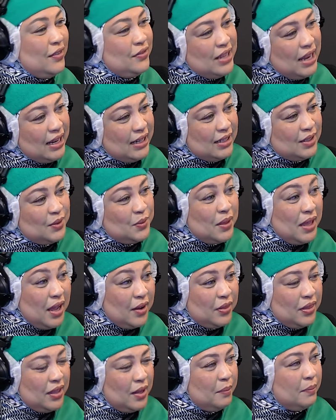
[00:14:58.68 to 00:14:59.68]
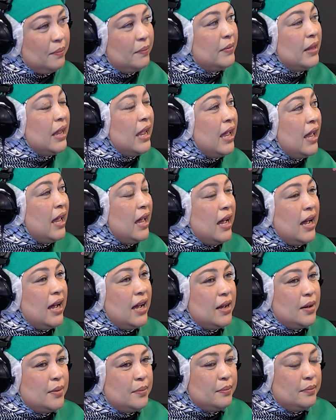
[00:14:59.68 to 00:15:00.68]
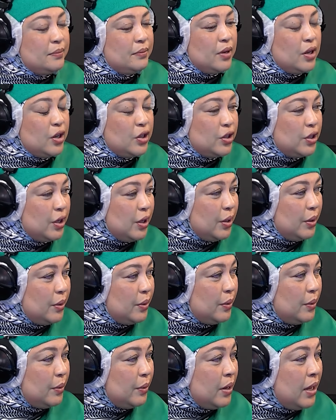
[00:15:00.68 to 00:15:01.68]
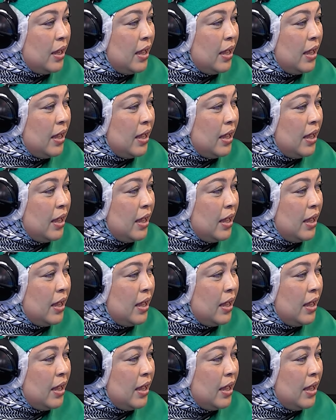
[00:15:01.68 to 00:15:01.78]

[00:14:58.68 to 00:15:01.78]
done it without them. So